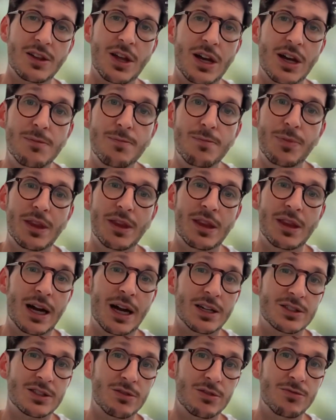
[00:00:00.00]
then
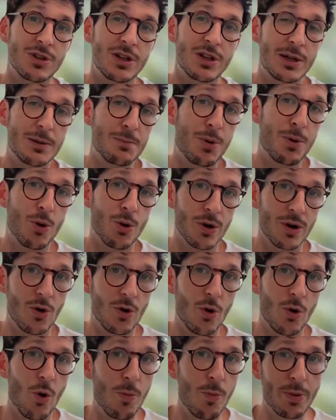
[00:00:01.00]
that's a really
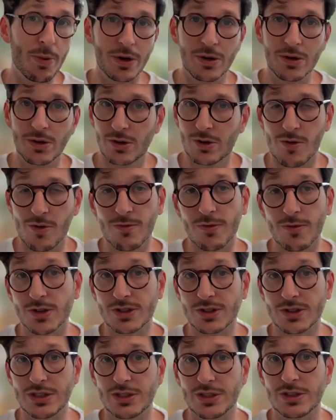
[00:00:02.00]
important open
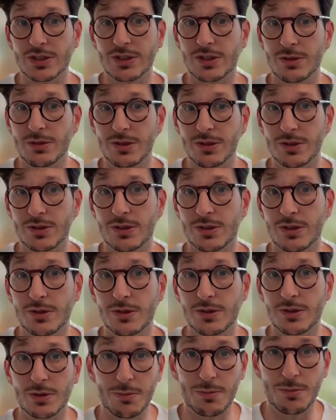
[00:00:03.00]
conversation
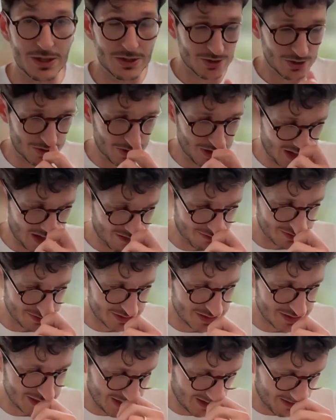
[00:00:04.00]
to make sure you have.
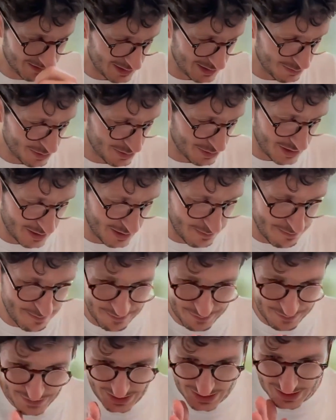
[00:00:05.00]
It's like I
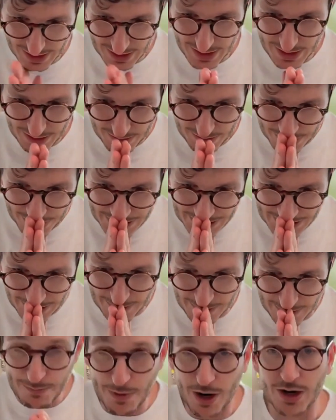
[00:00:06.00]
remember what do you
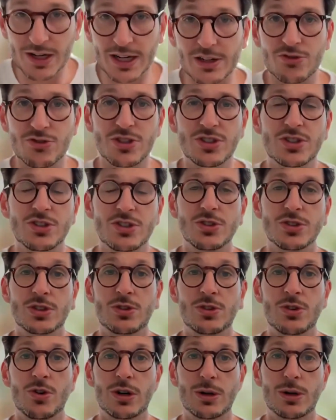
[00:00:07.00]
call him? Mark Andreessen
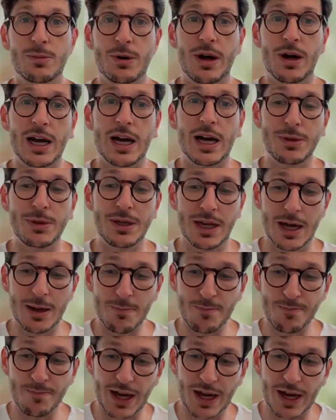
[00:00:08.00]
used to talk about
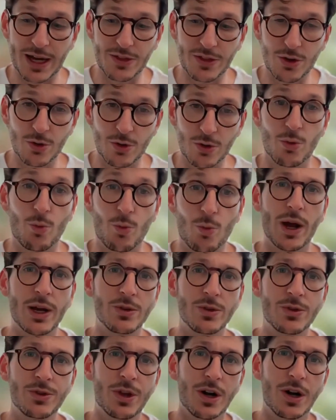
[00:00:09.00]
IBM and the
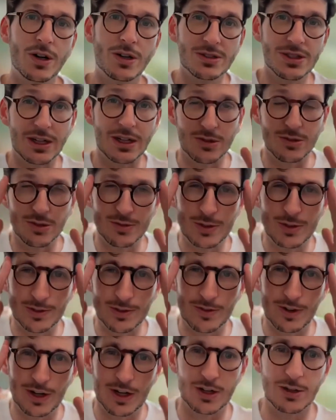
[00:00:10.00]
wild ducks. I don't know if
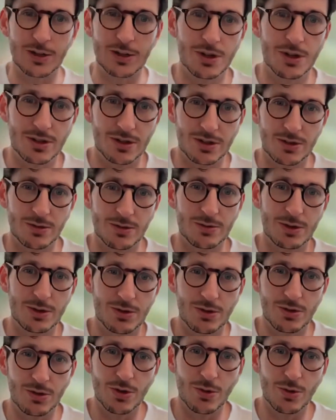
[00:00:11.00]
you've ever heard about
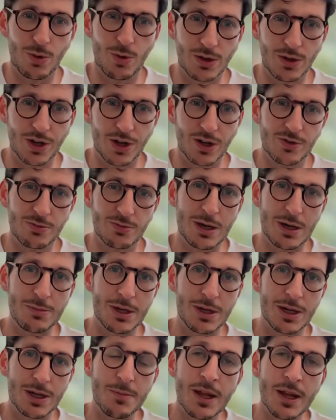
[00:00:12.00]
you know the wild ducks from
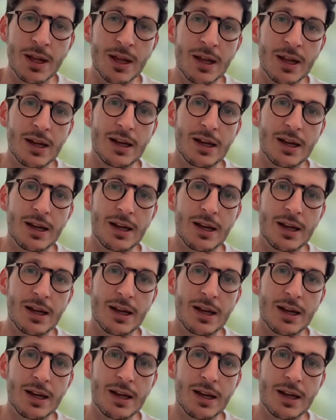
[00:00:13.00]
IBM.